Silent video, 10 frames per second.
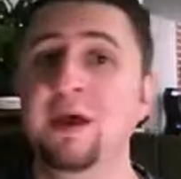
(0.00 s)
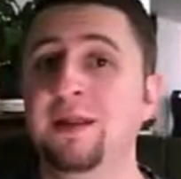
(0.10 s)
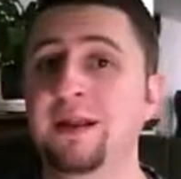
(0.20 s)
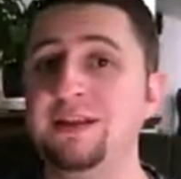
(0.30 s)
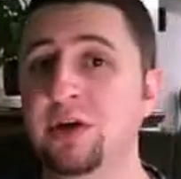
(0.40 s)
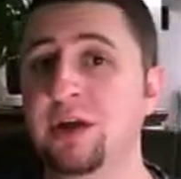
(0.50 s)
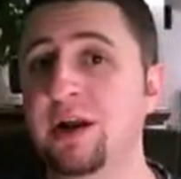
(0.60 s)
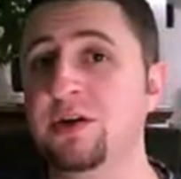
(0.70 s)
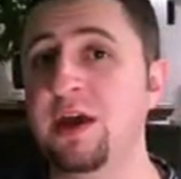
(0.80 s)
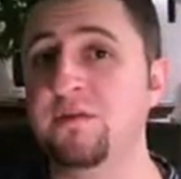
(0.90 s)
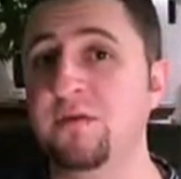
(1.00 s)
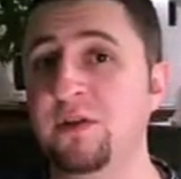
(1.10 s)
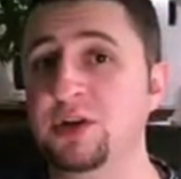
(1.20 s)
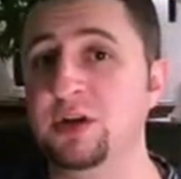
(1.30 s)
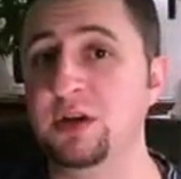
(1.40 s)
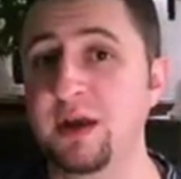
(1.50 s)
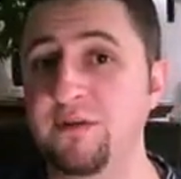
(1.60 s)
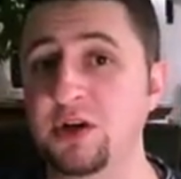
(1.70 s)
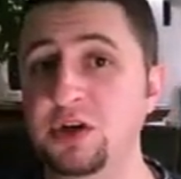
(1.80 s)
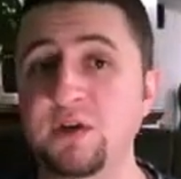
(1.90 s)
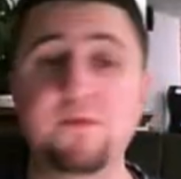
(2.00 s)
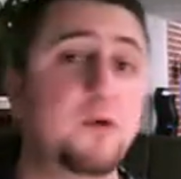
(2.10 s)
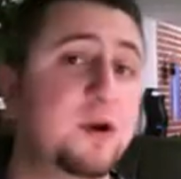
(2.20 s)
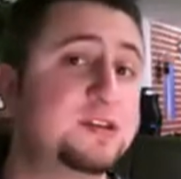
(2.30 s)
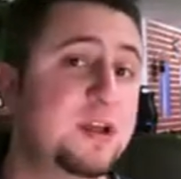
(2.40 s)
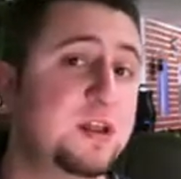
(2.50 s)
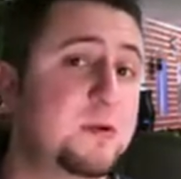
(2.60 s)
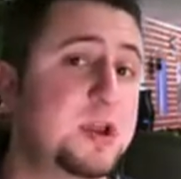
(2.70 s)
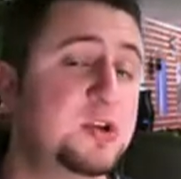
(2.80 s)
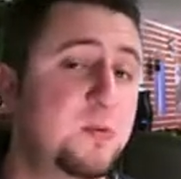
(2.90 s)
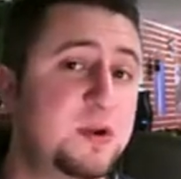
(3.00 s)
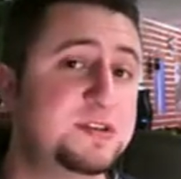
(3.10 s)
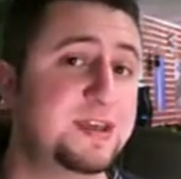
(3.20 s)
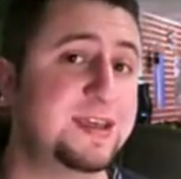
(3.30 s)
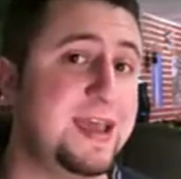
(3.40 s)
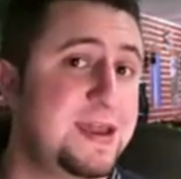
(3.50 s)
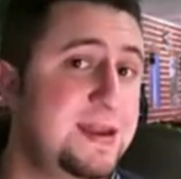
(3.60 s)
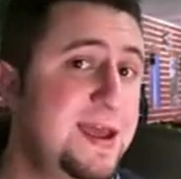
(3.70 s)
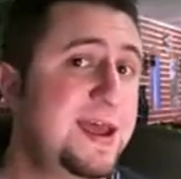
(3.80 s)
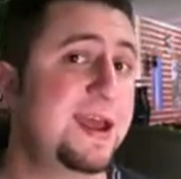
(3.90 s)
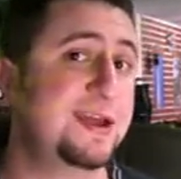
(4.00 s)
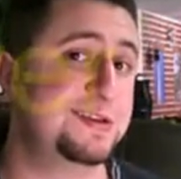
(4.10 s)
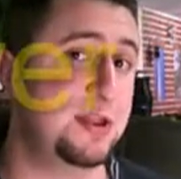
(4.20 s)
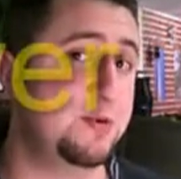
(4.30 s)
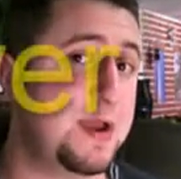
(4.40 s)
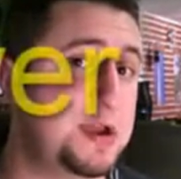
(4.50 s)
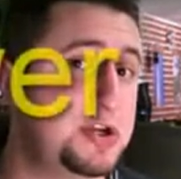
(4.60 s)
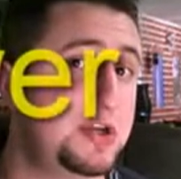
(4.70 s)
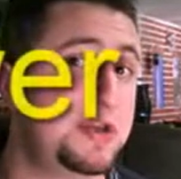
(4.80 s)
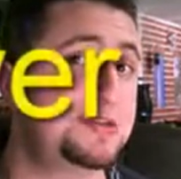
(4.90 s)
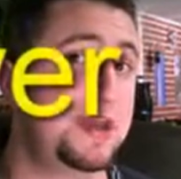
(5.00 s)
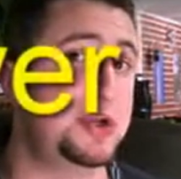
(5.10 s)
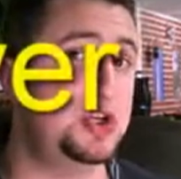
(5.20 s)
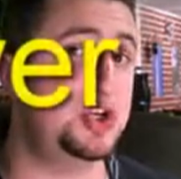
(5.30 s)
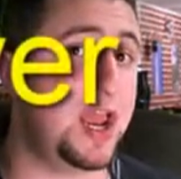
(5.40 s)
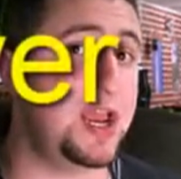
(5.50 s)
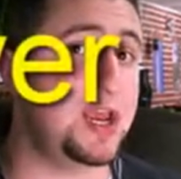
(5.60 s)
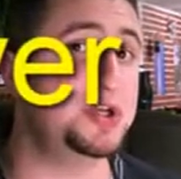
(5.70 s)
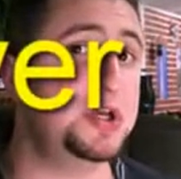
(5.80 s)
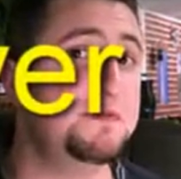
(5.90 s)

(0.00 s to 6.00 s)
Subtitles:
Let's look at our definition for acceleration once again. Acceleration is a change in